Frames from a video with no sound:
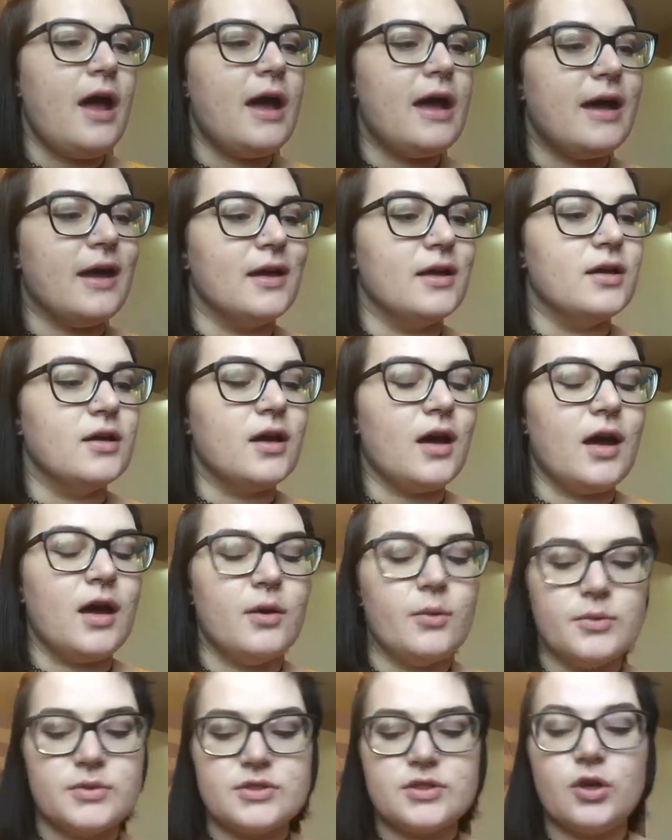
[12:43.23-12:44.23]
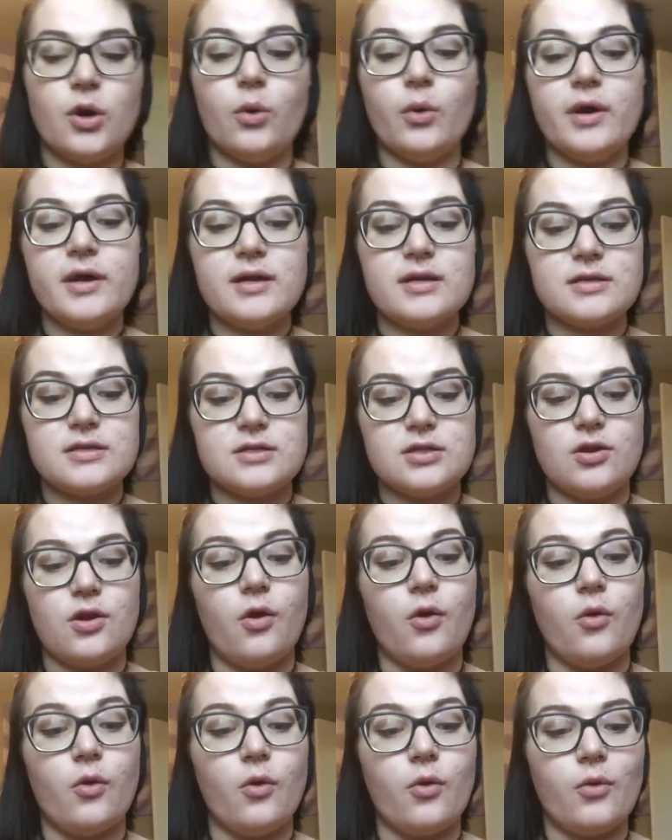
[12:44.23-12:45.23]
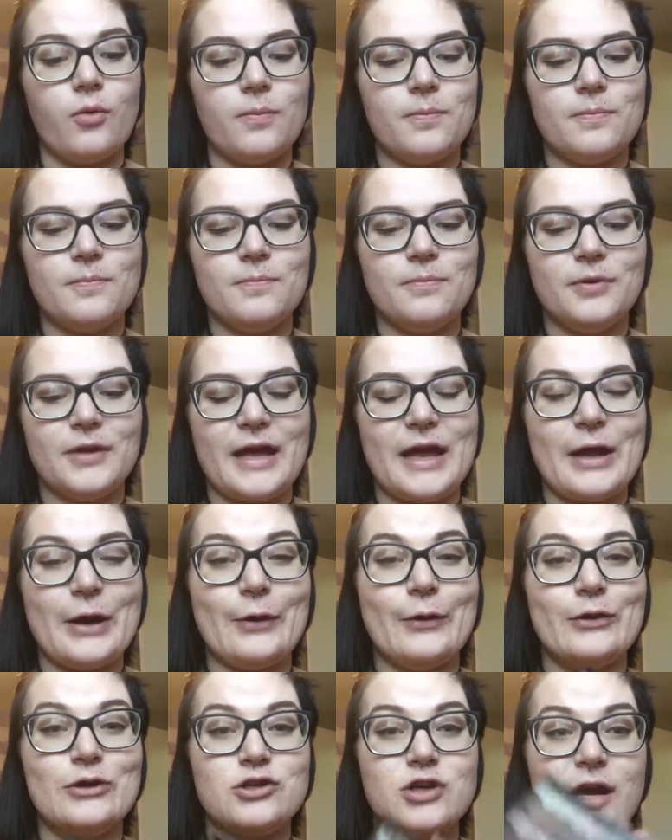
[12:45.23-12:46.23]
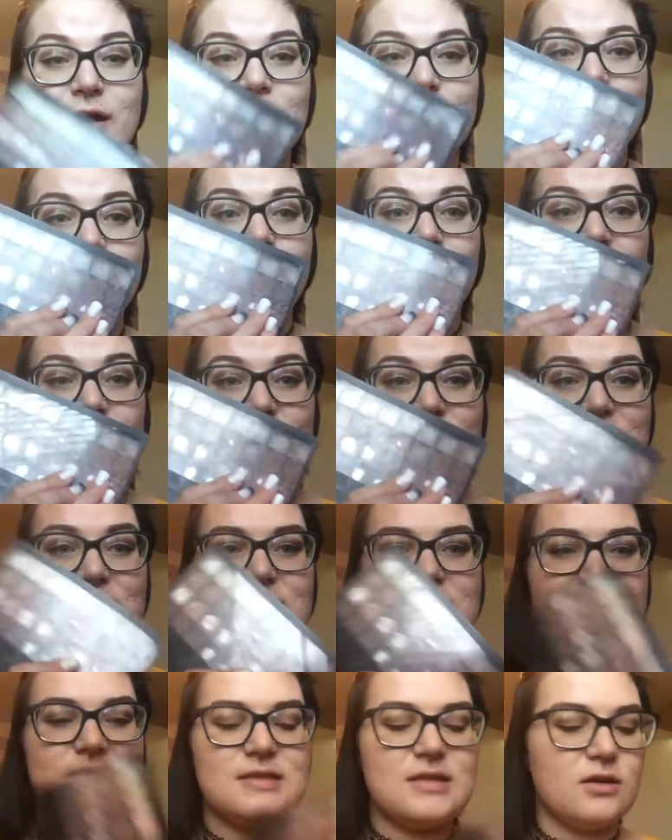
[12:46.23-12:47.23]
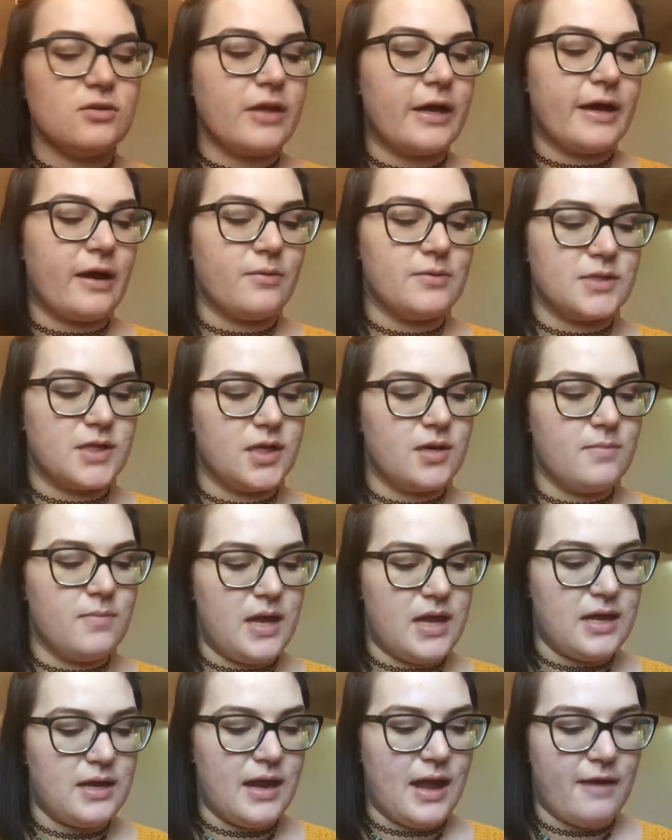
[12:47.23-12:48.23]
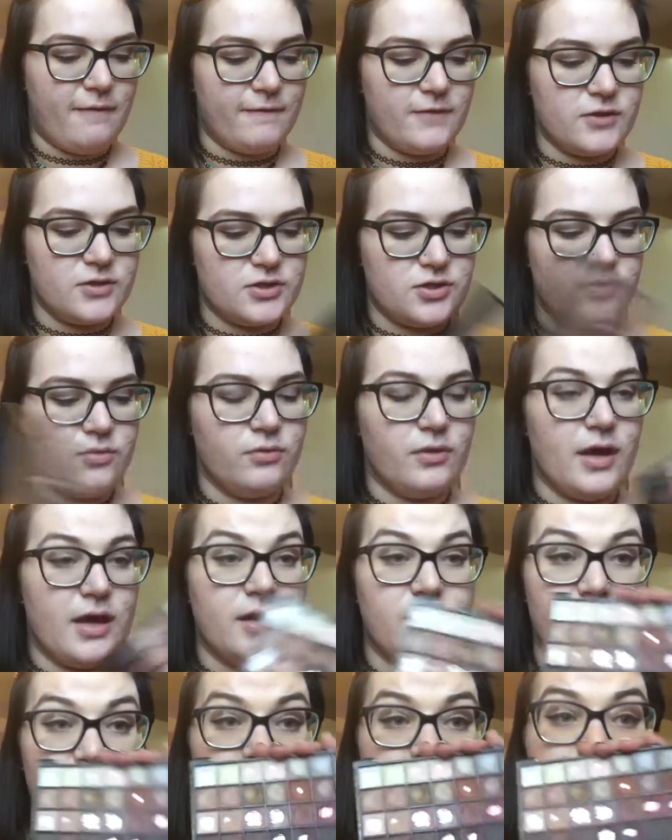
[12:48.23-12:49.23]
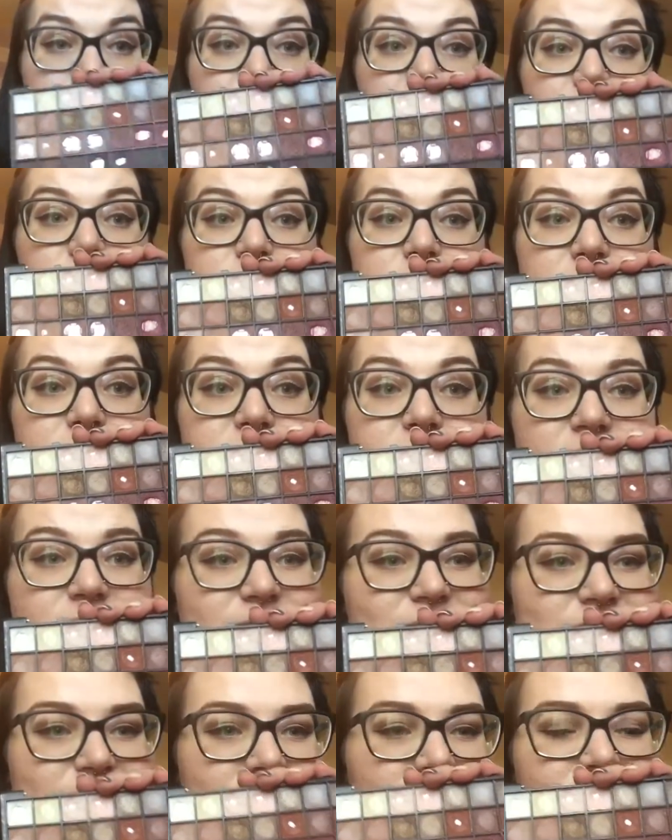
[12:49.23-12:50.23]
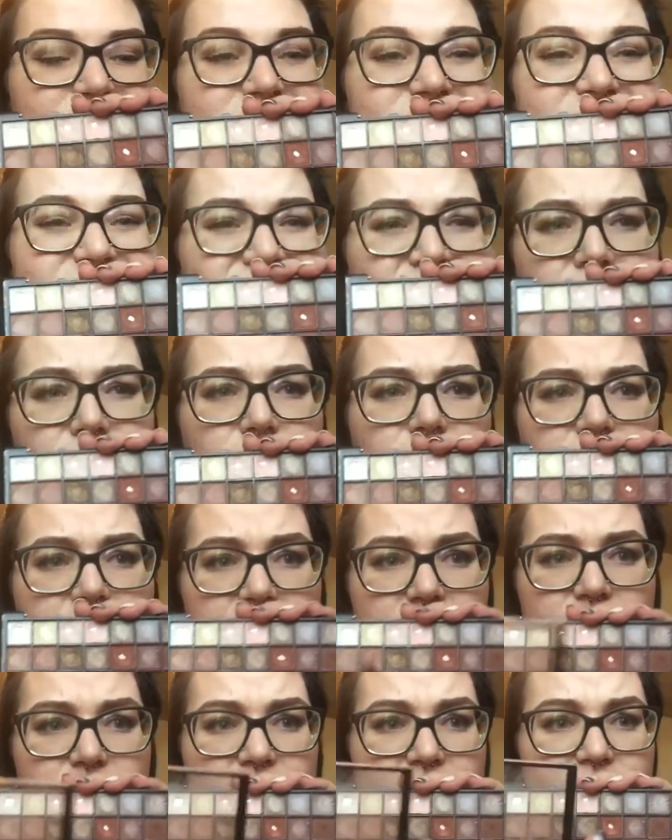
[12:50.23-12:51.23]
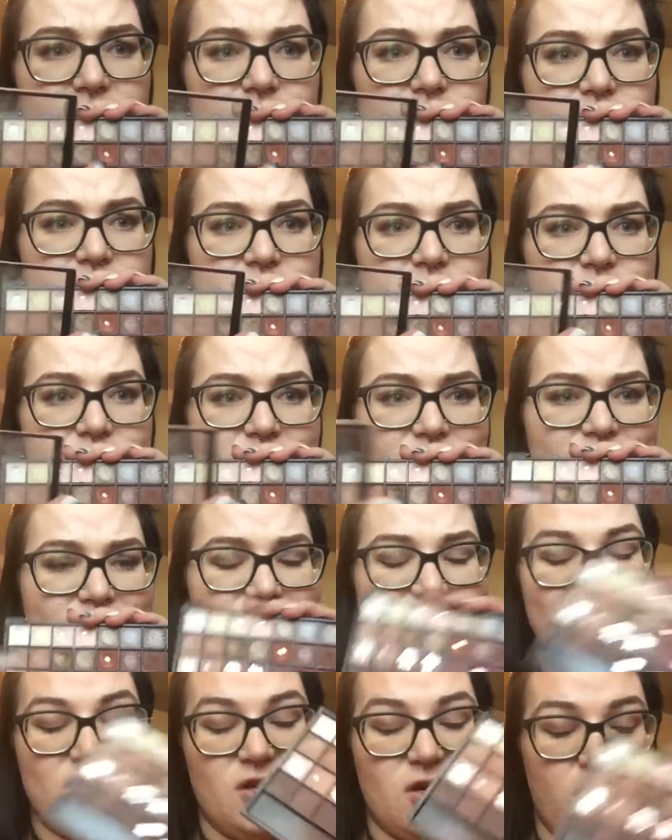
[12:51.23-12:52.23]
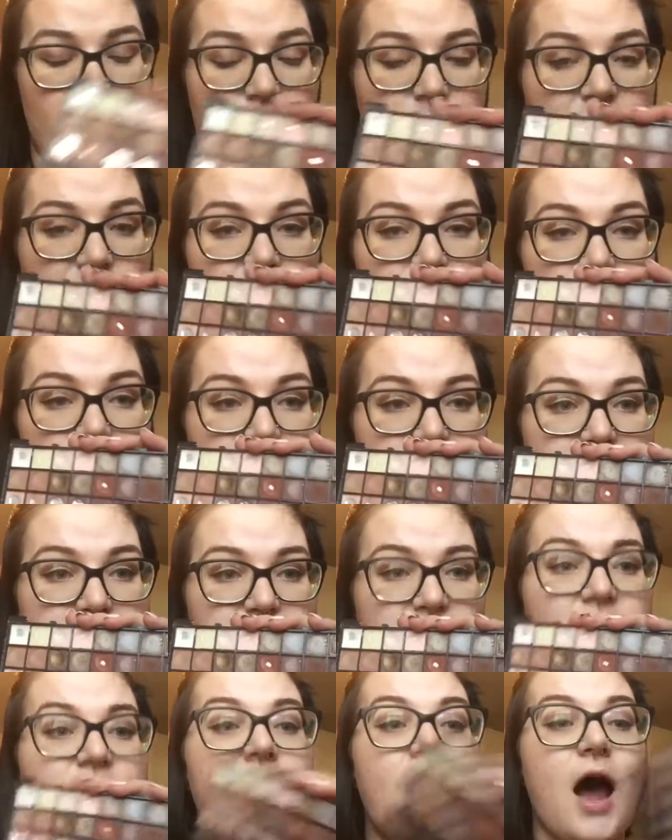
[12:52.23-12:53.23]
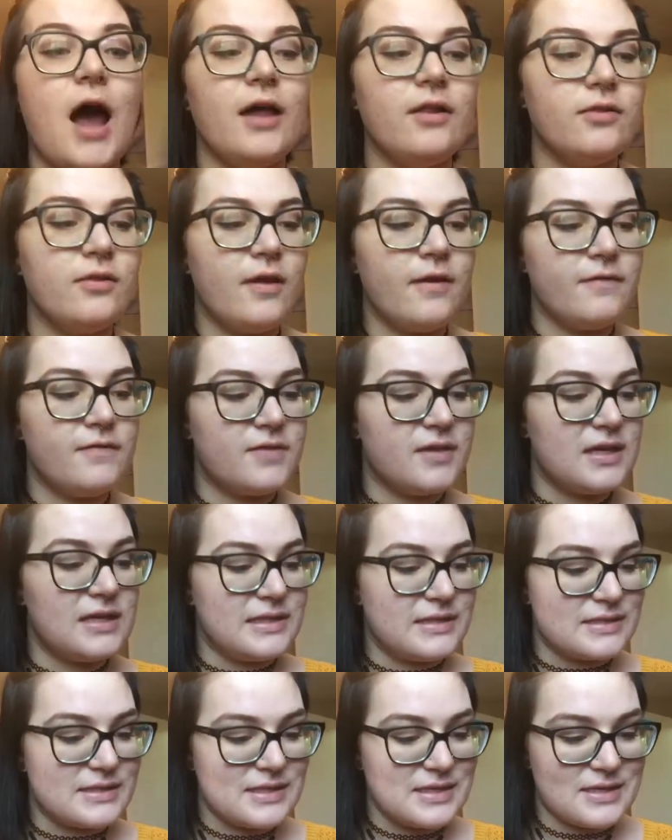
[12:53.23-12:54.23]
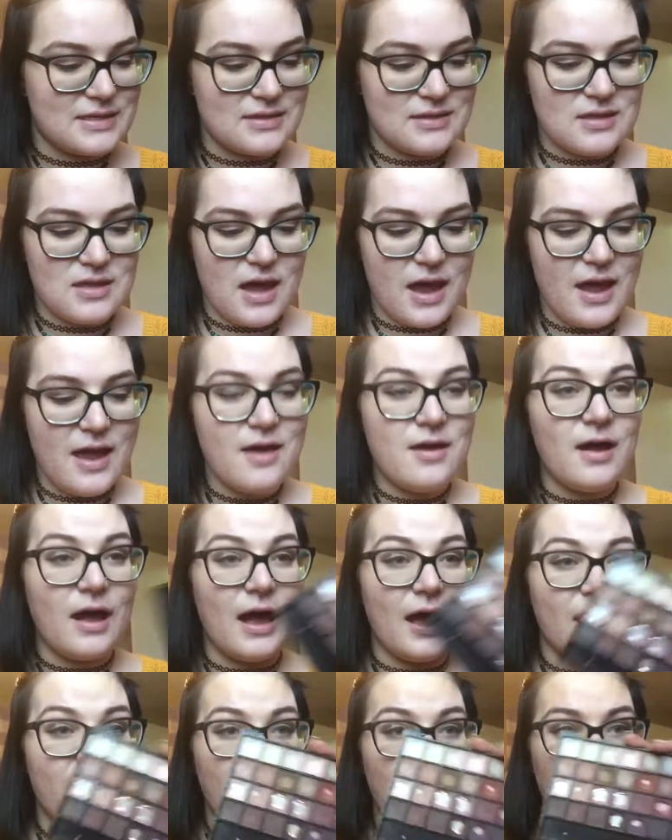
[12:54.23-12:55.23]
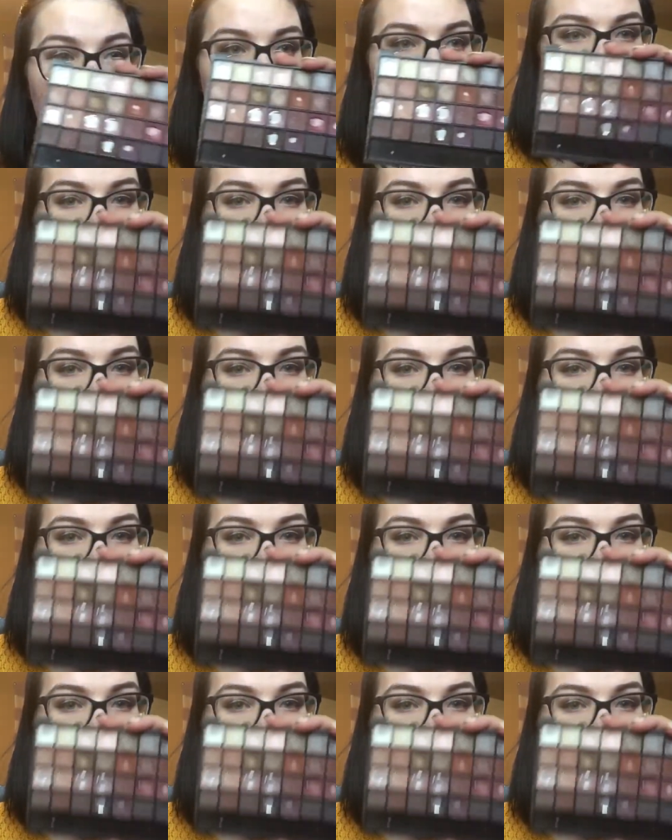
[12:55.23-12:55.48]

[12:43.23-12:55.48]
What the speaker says: and I was going to plan on trying to finish this year. Like, I was gonna make an effort to like finish this because it doesn't take that long to hit pan. They're very like, you know, powdery, but I love these. Like, I got a